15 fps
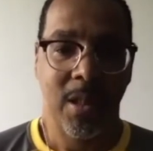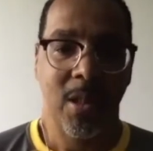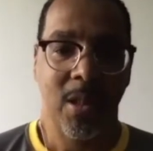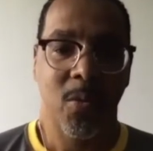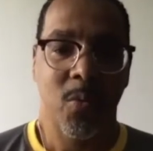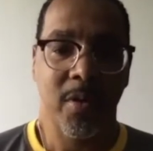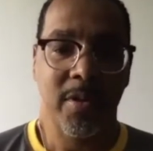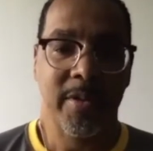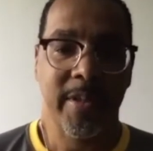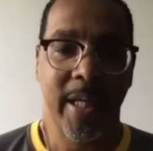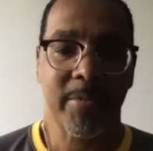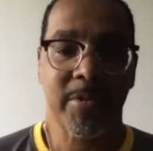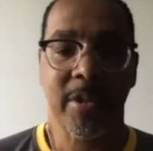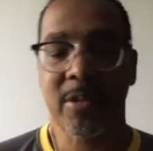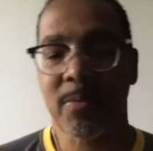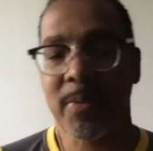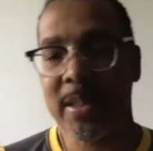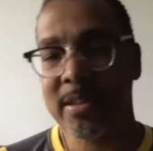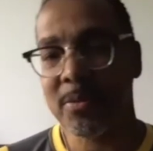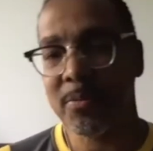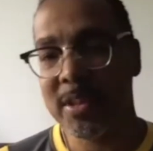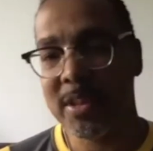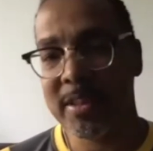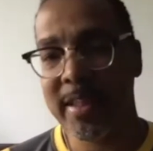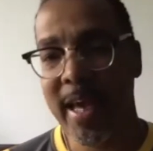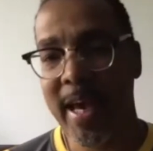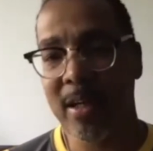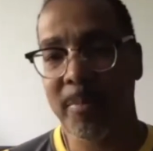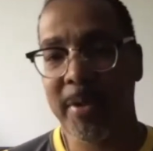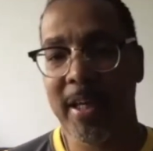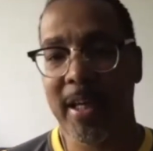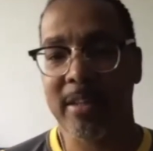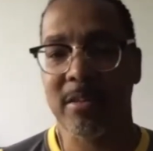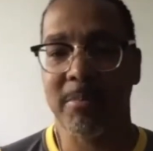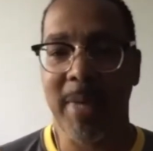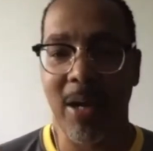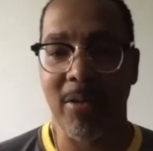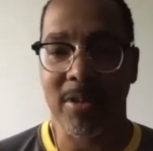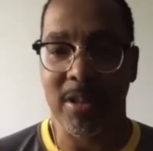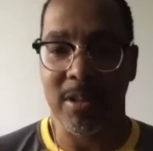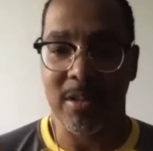Well, the same situation we just had up here at the mountain.